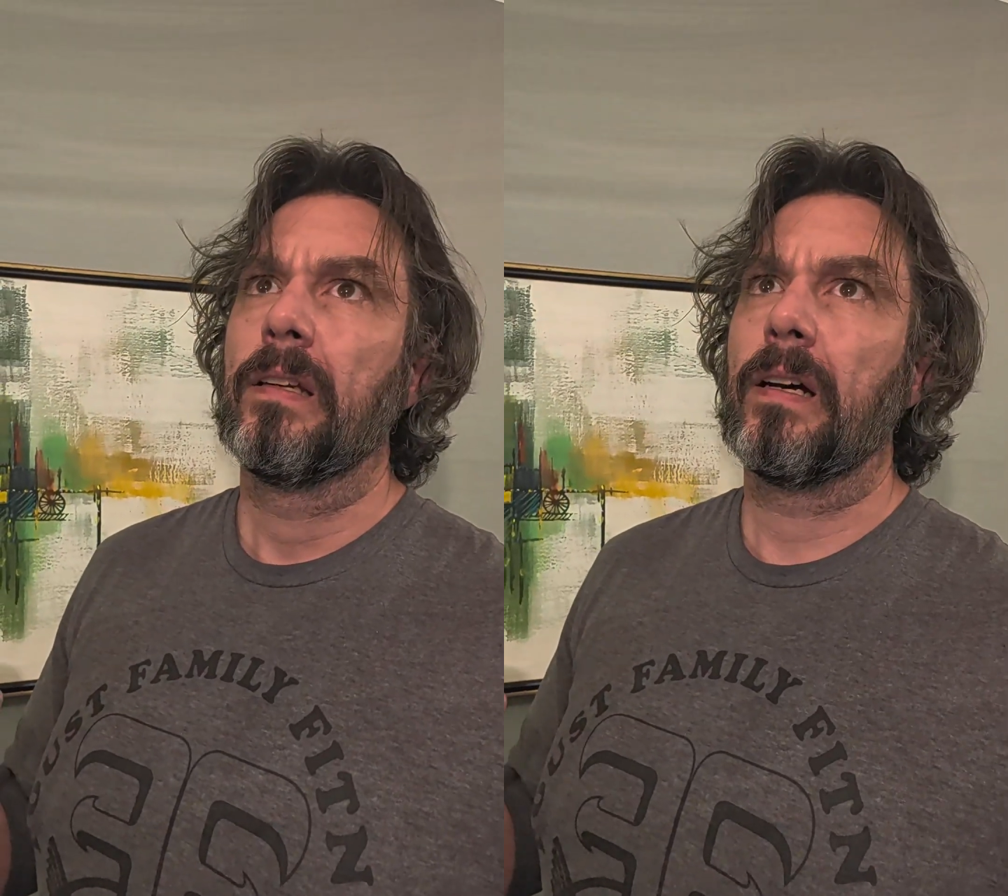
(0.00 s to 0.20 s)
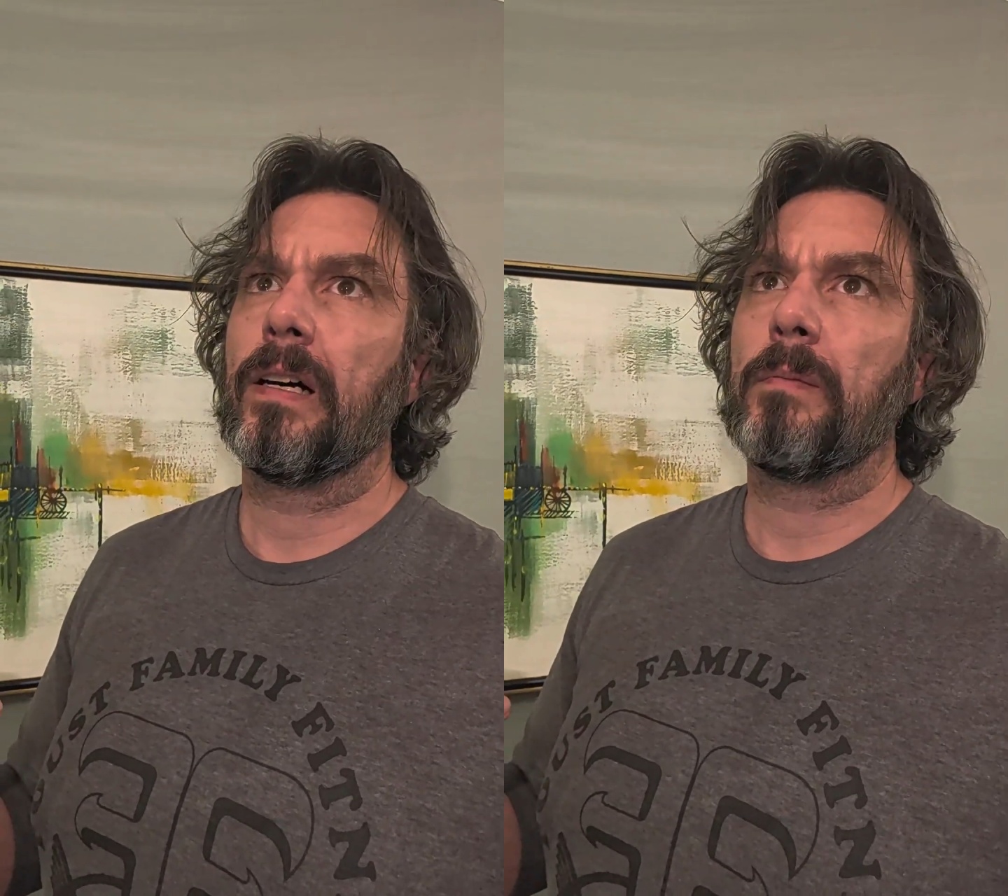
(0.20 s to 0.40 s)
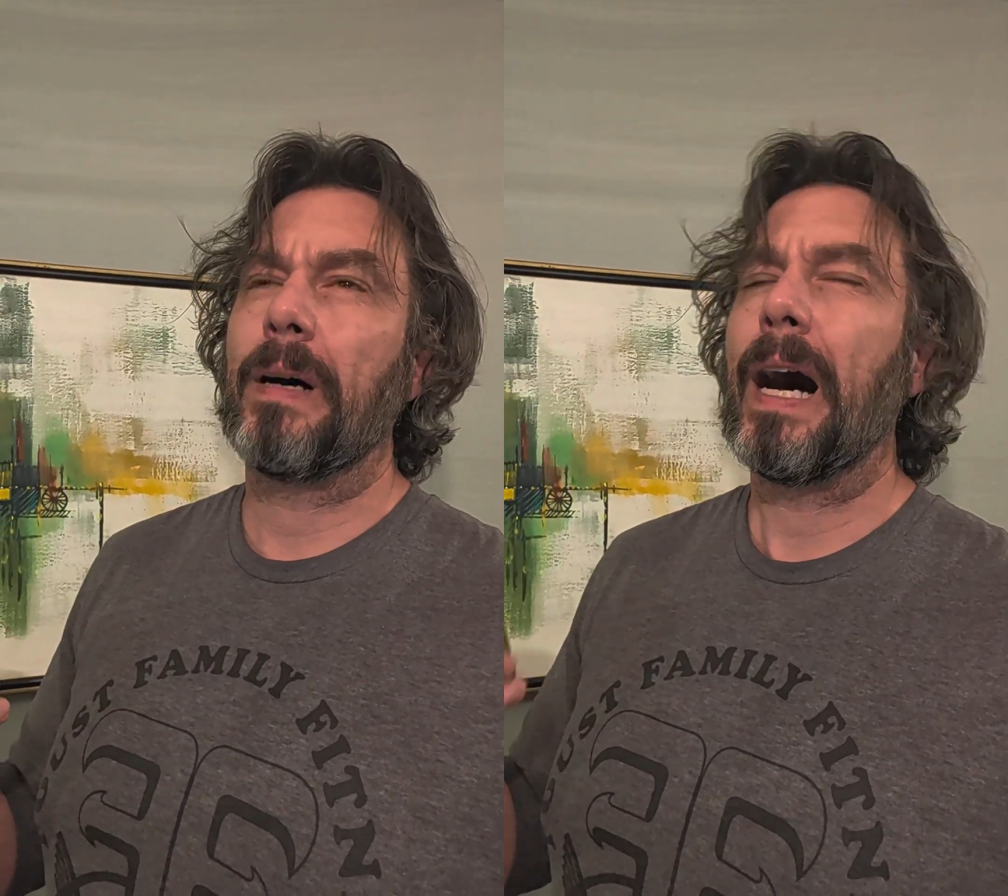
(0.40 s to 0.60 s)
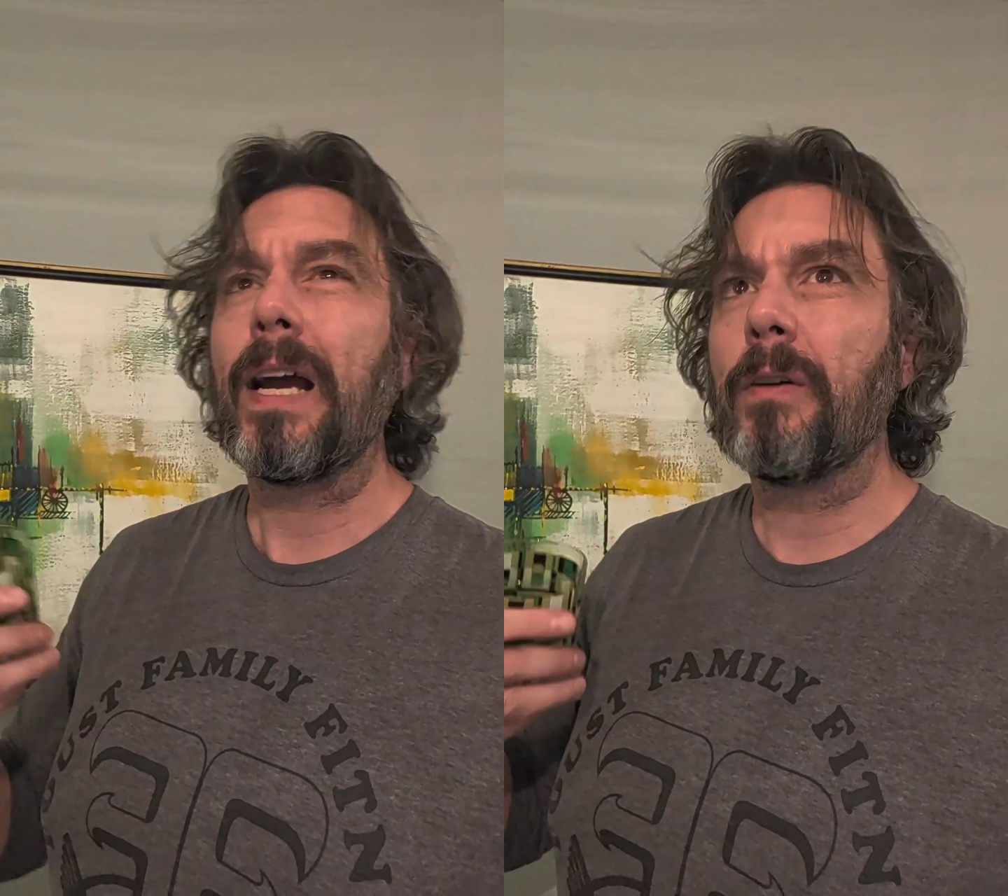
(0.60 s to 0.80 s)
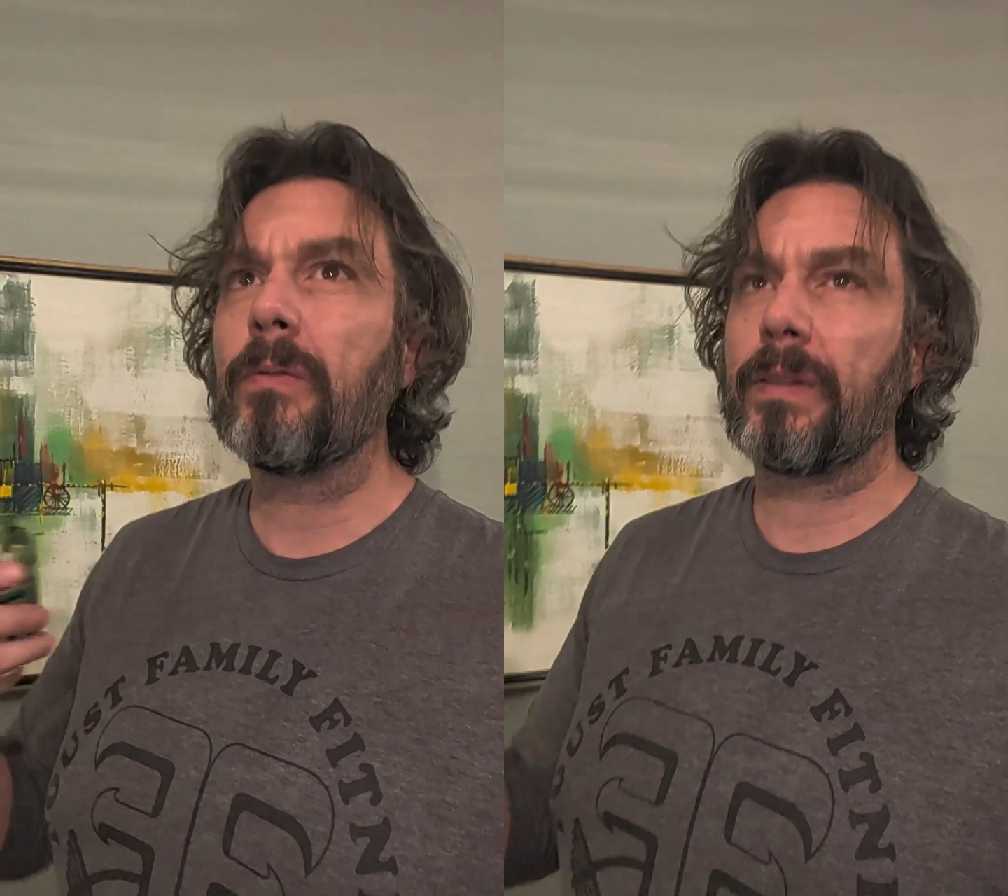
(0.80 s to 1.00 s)
I
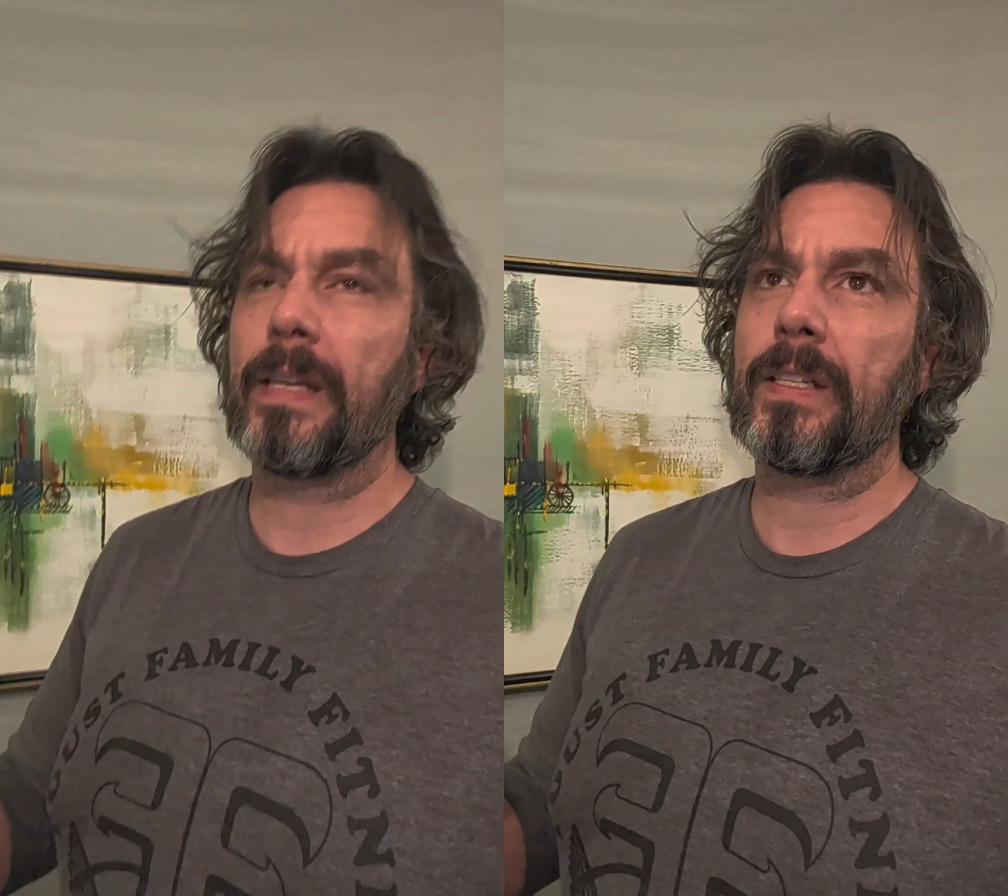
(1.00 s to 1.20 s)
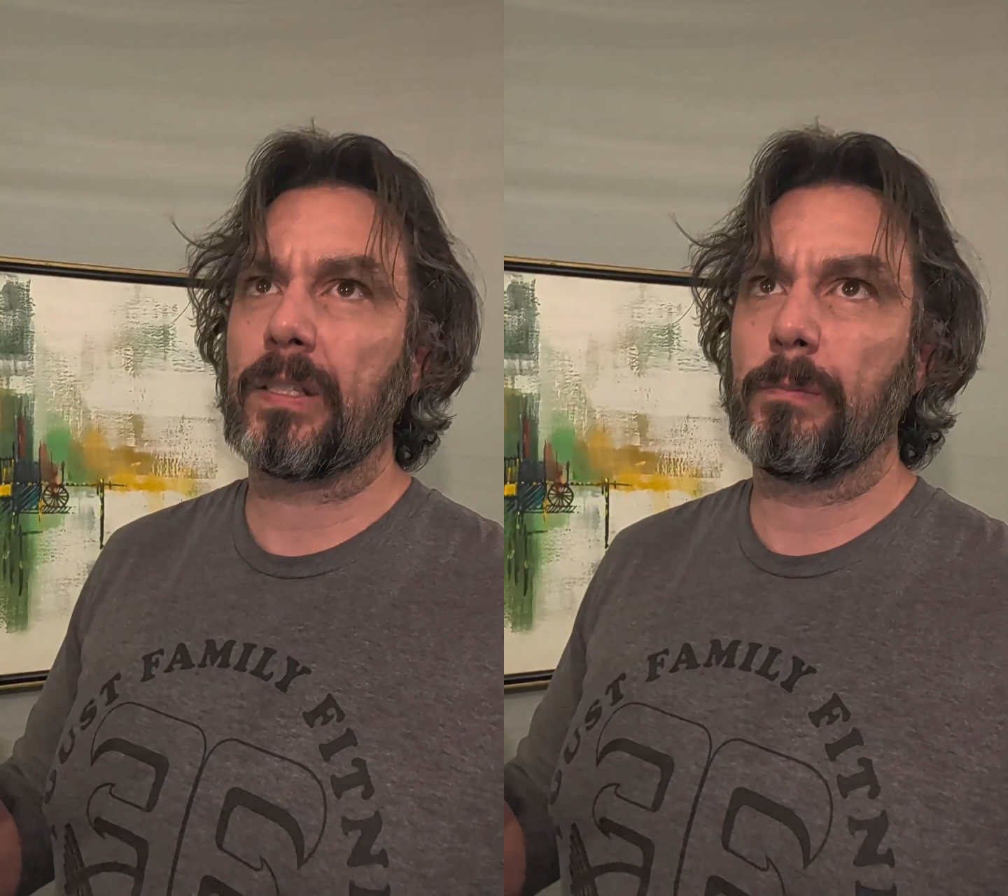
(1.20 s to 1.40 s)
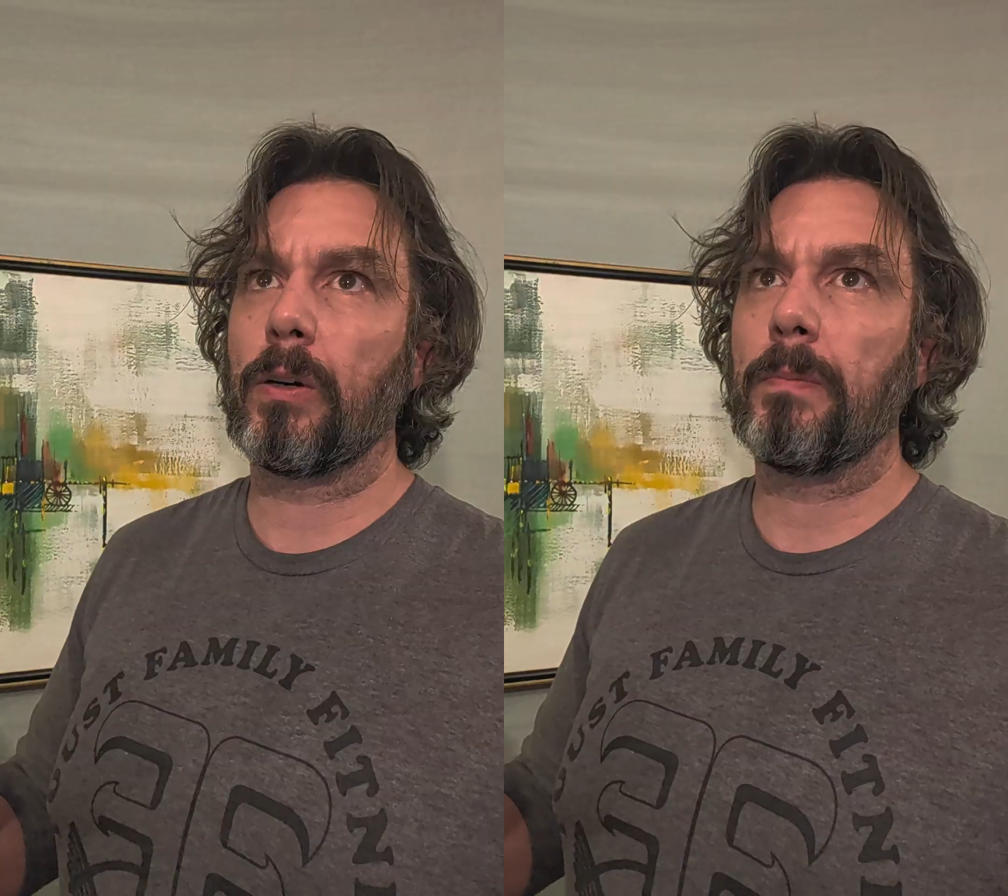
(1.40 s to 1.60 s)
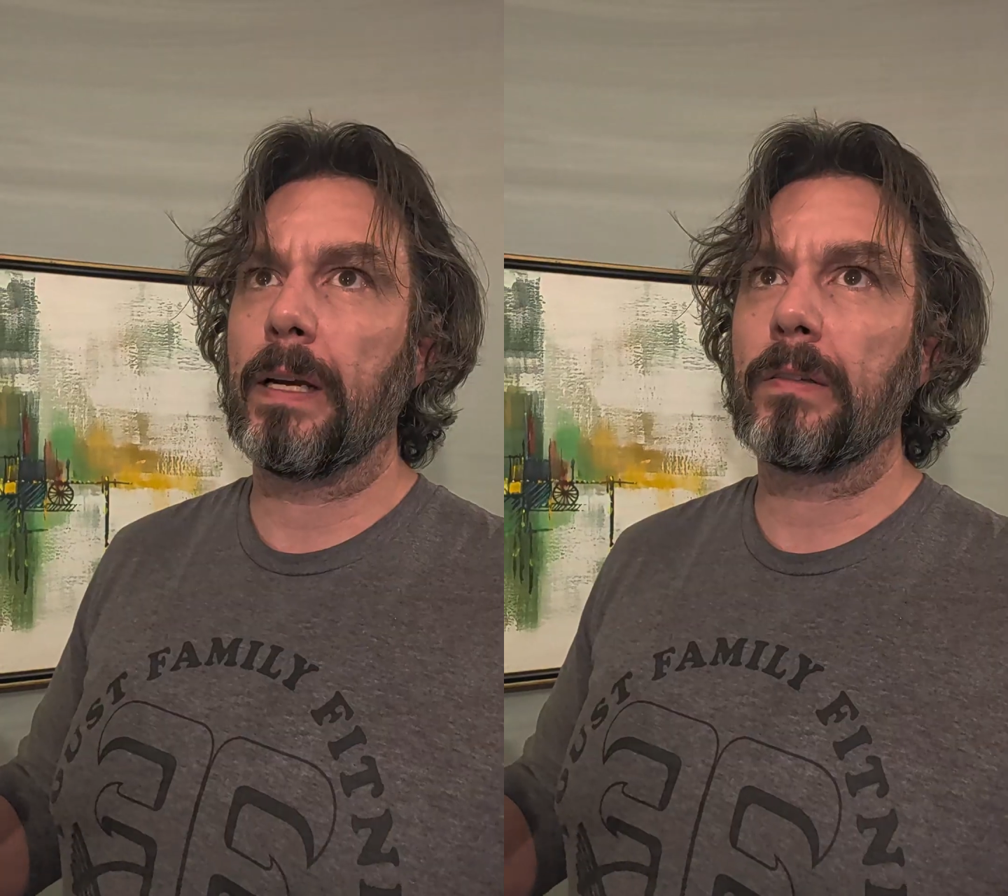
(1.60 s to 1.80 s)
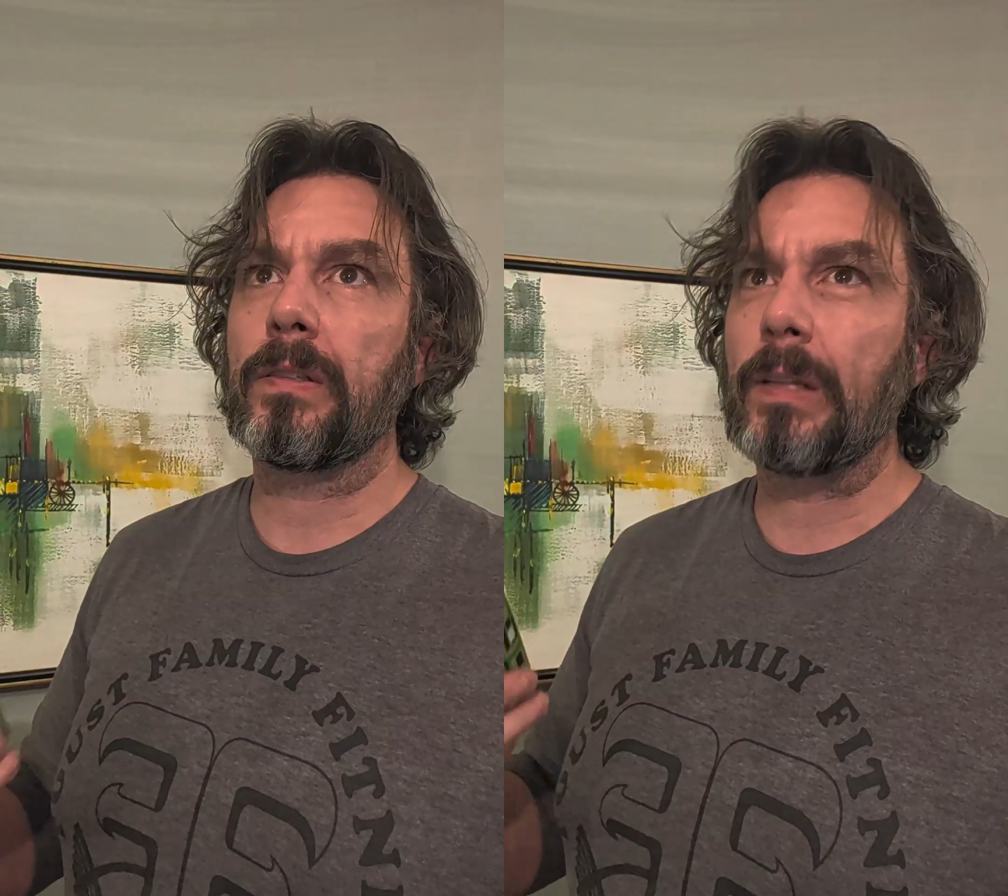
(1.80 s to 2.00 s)
don't think it's the motor mounts.